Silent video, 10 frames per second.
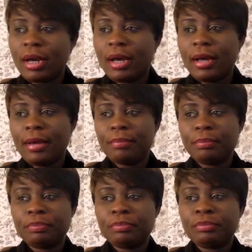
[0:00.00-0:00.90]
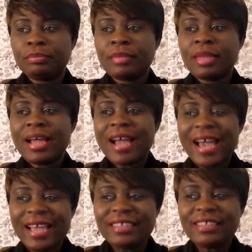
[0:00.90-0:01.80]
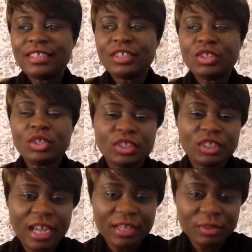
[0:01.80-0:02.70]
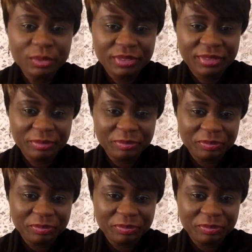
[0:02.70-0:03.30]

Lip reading: Hiding in Your Shadows.